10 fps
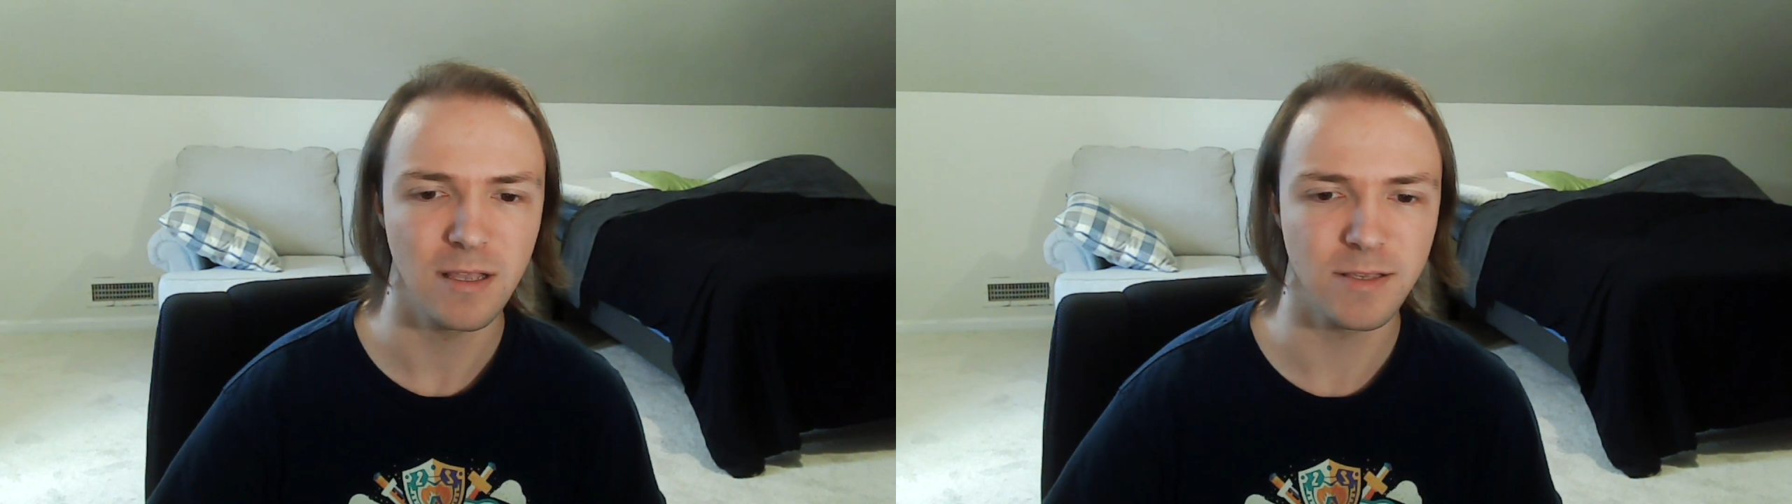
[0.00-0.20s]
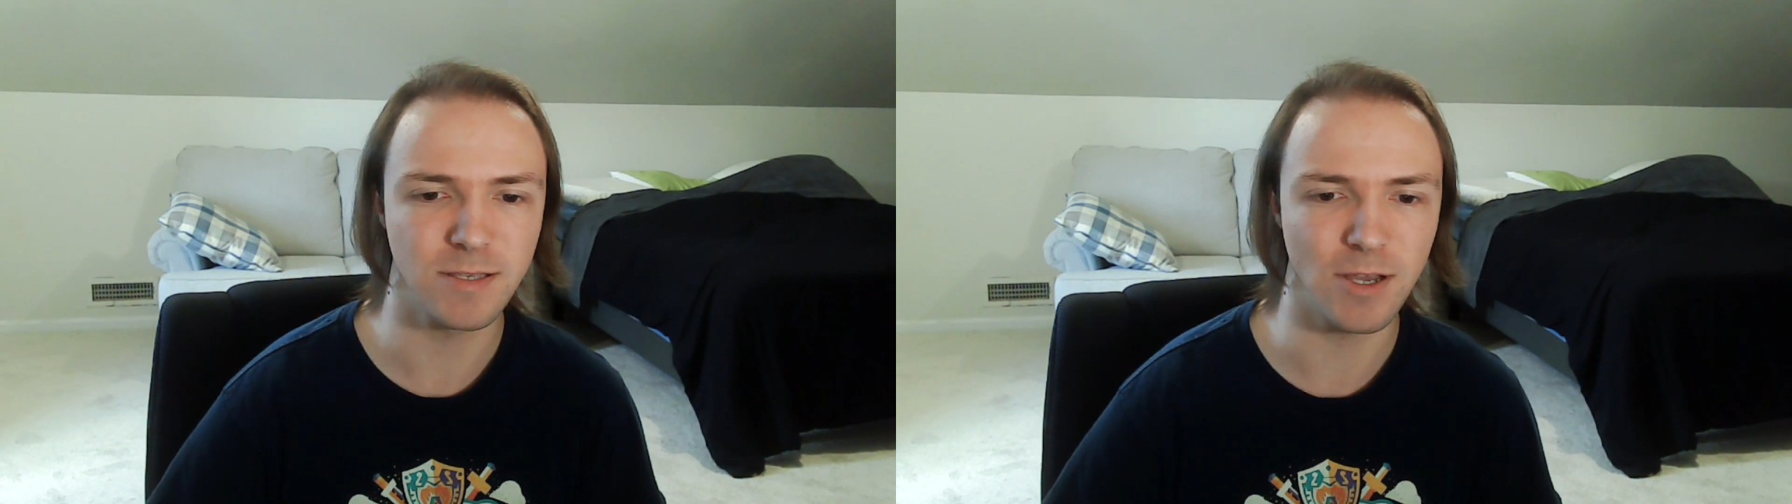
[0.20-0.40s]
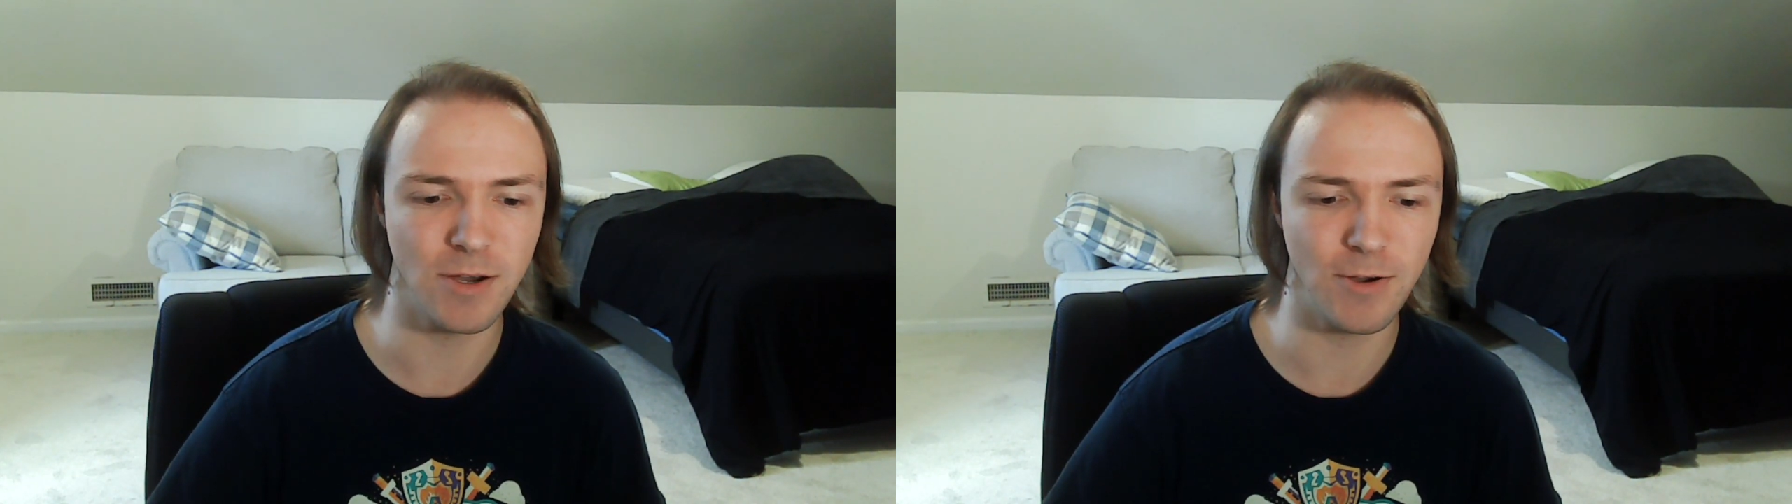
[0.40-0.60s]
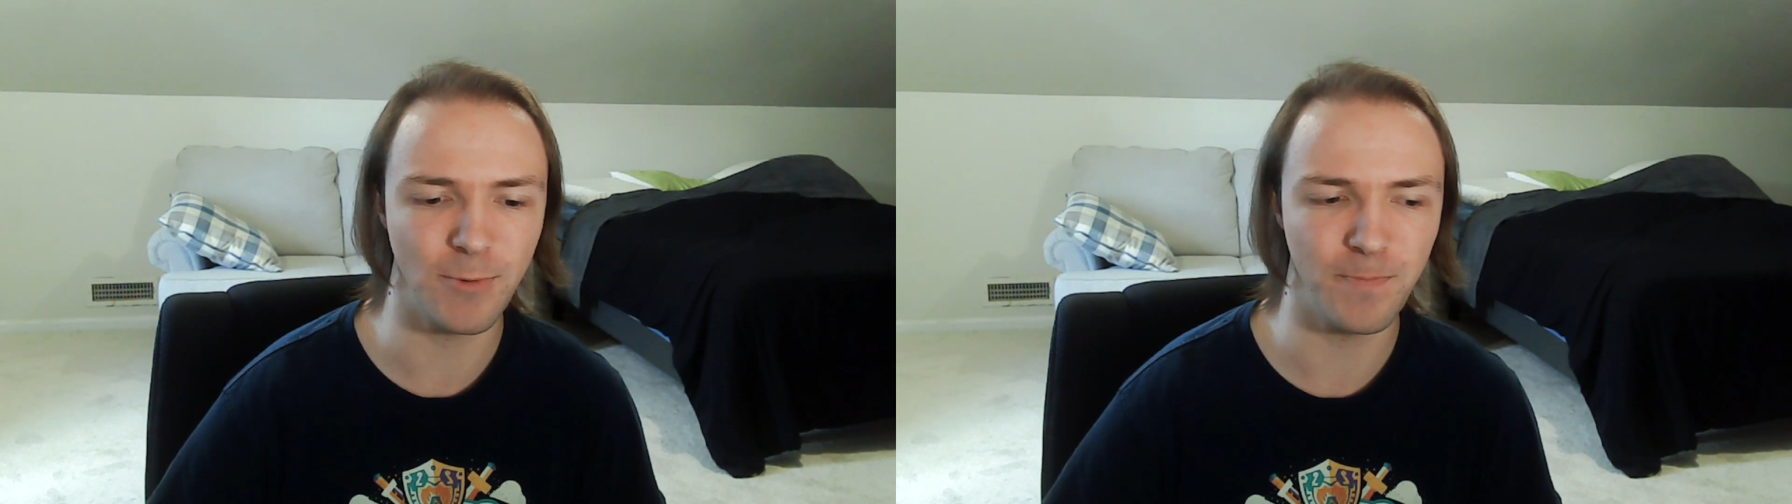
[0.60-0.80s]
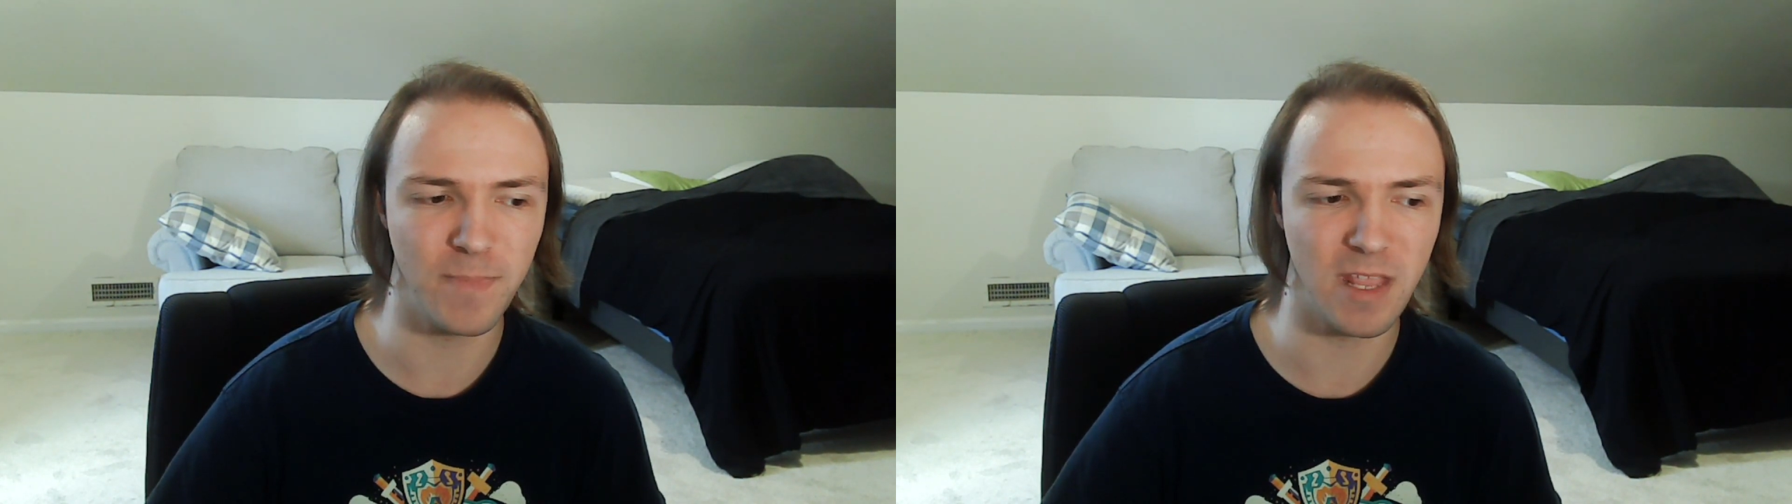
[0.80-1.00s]

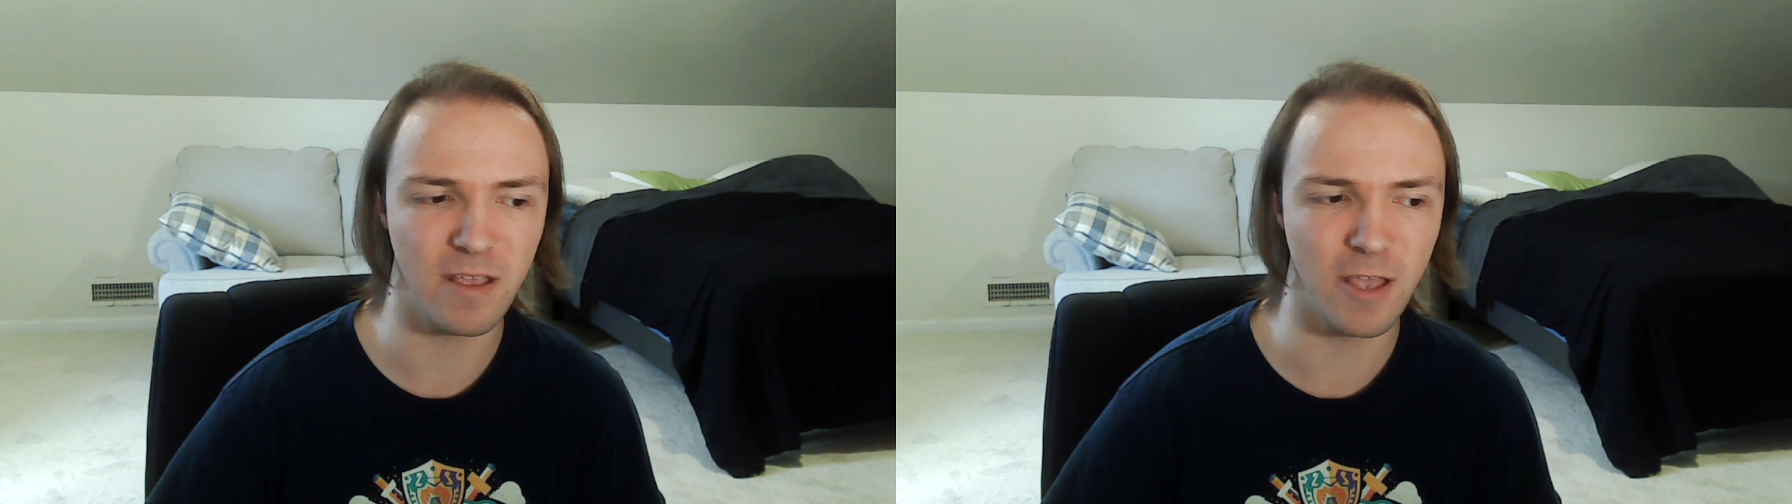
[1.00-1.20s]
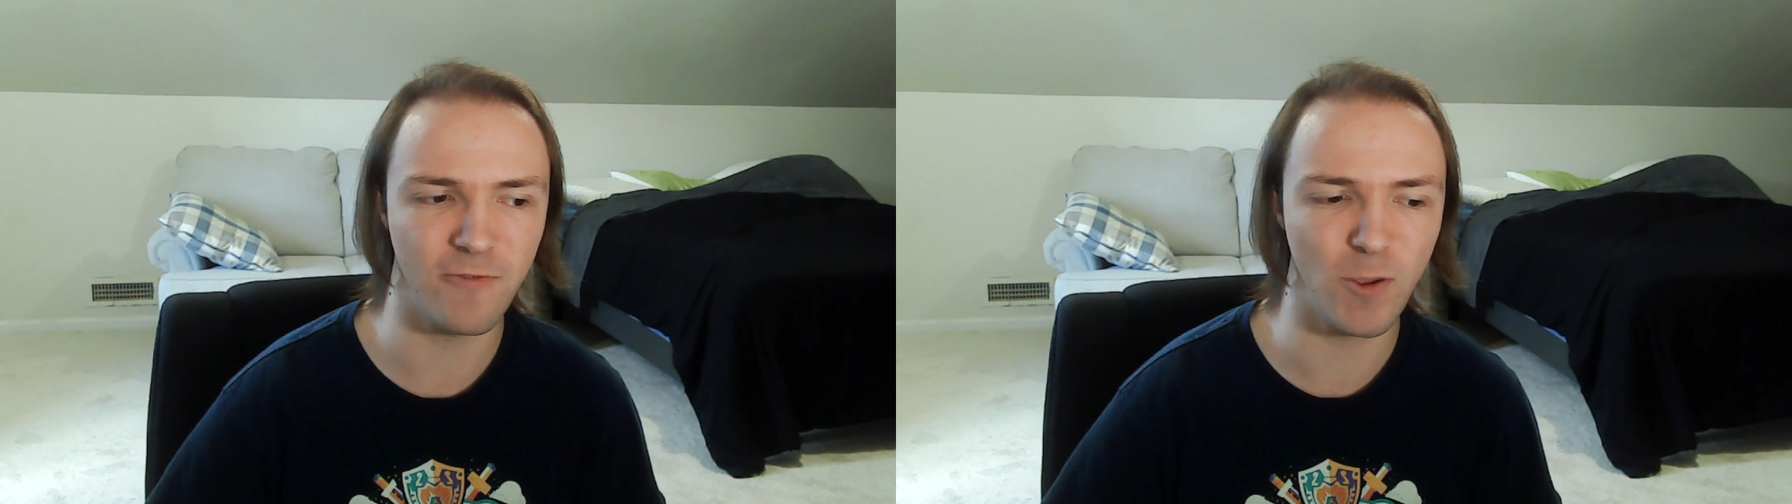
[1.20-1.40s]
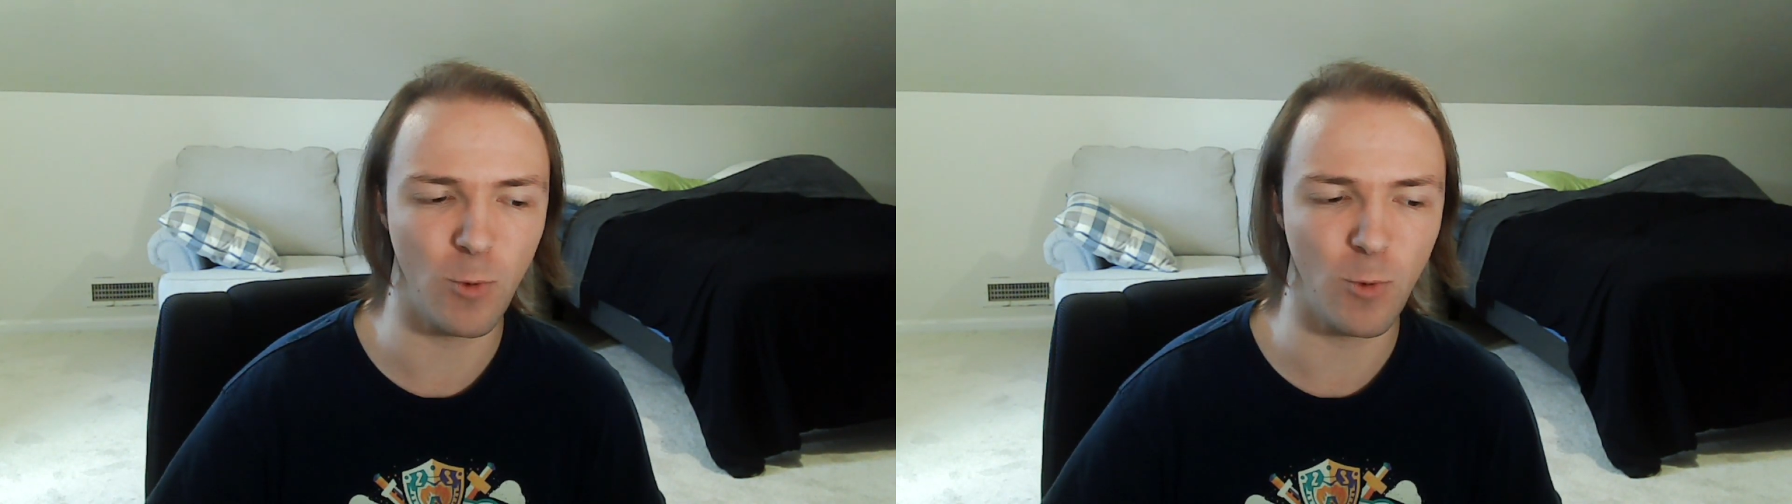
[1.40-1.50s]
So if you